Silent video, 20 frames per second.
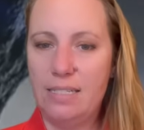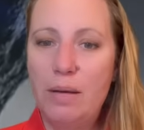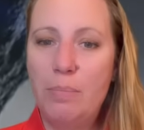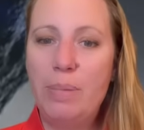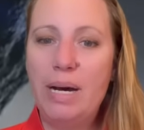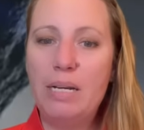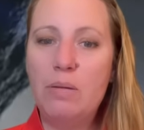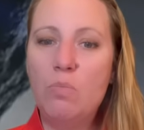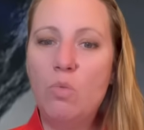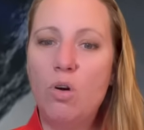
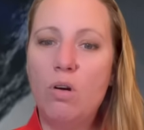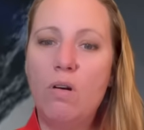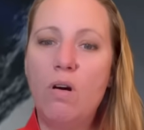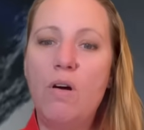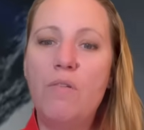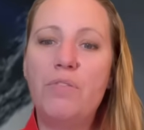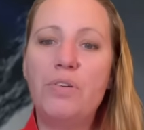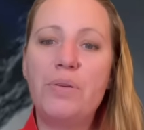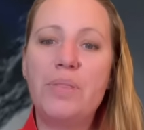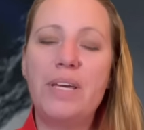But
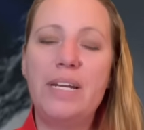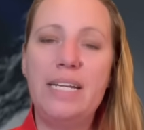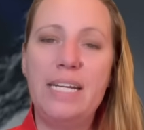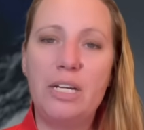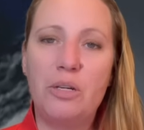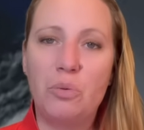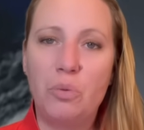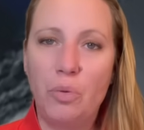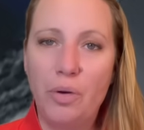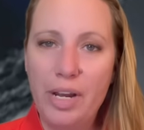moreover, the
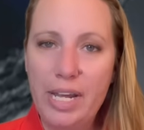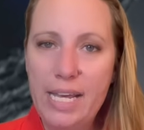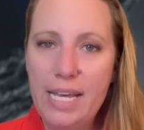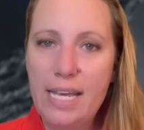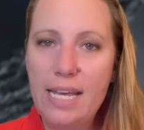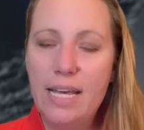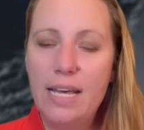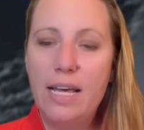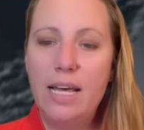degree